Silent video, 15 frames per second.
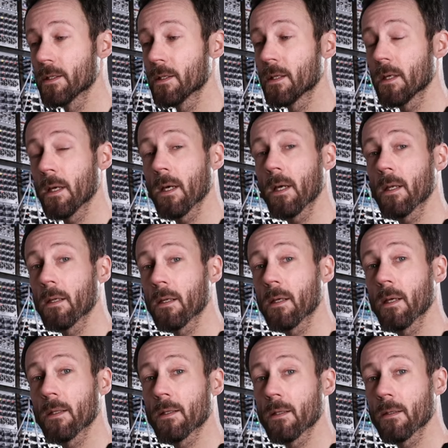in and
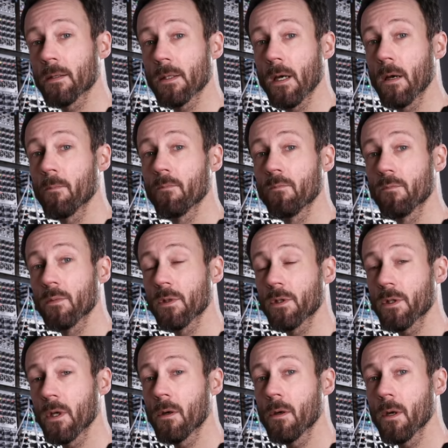get some
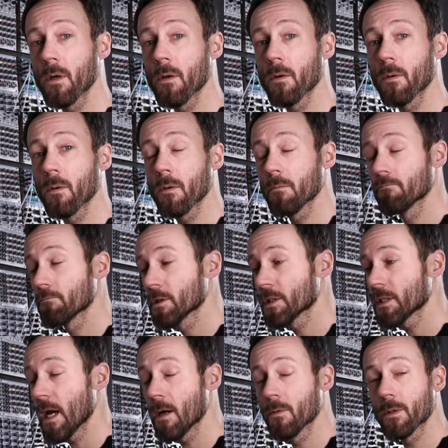stereo
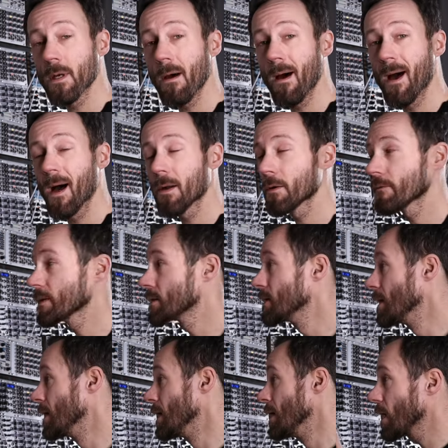sound out of it.
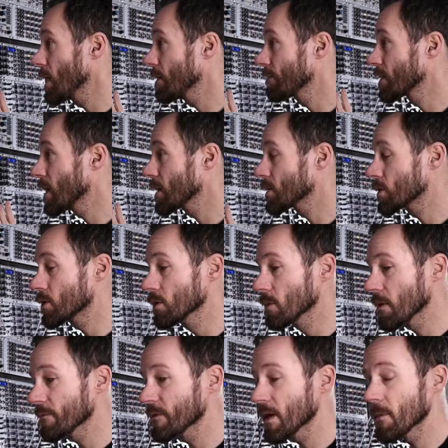I've got
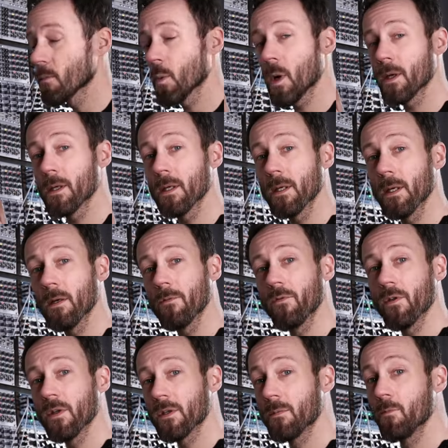two of them, one in
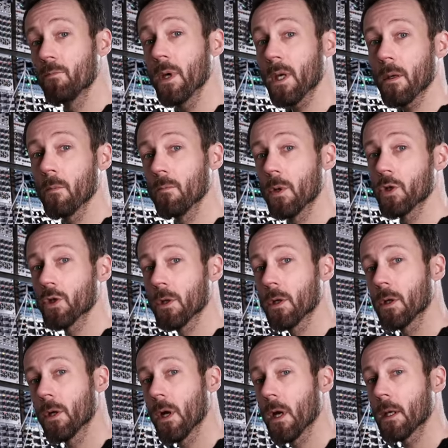this big
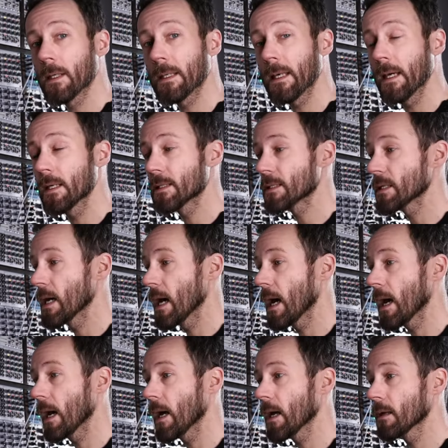modular case
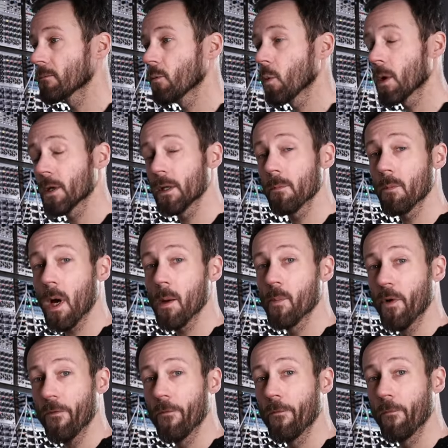and one in my
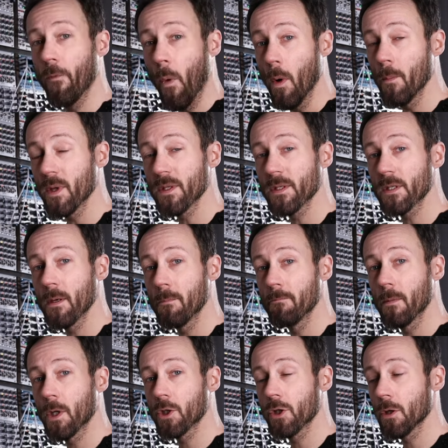performance
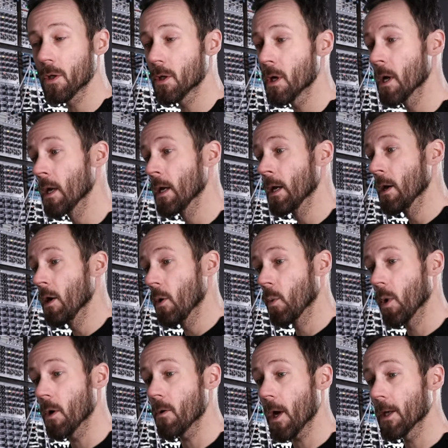modular,
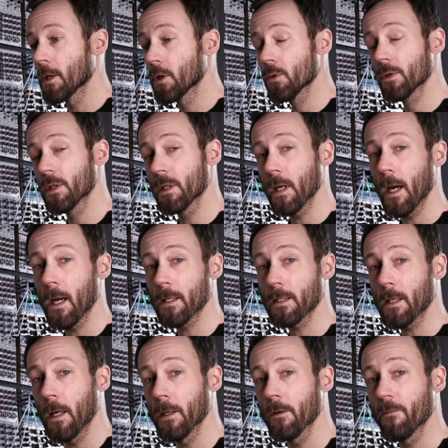where I use it as
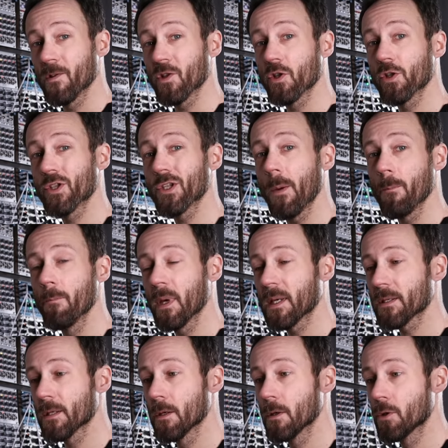kind of a sub
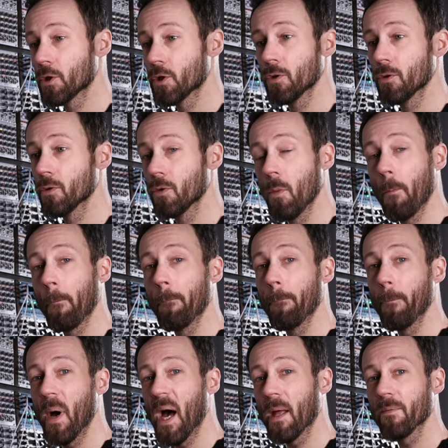mixer to
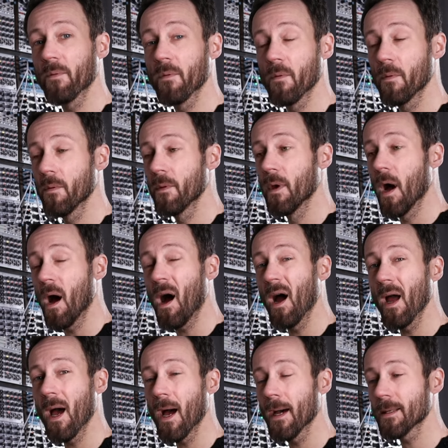pan the
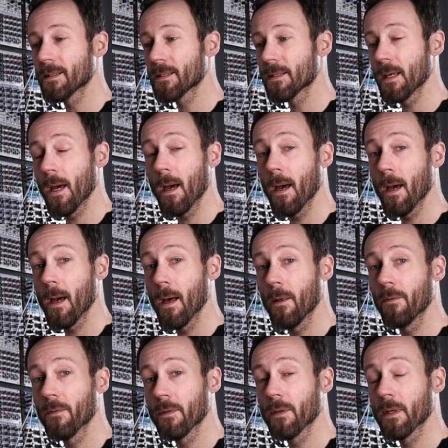hi-hats
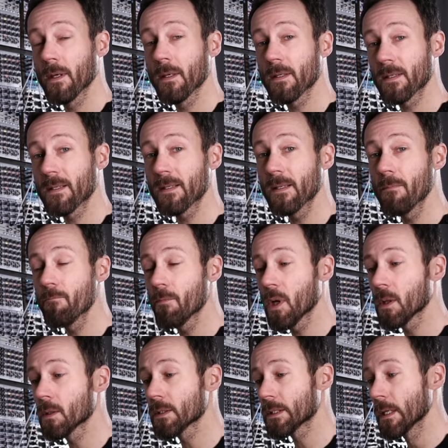and the
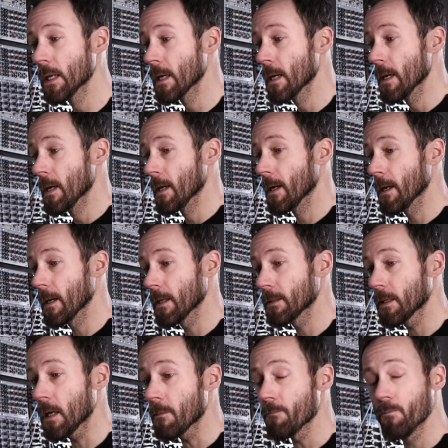cymbals. And
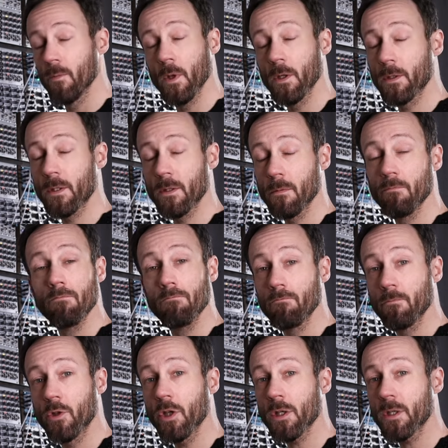yeah, it's
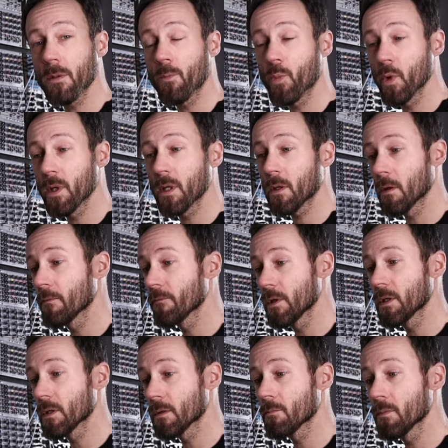just a pretty
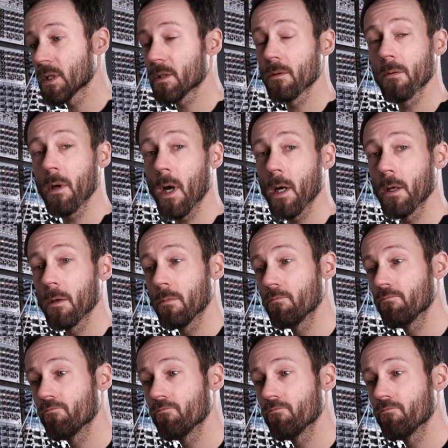convenient mixer. I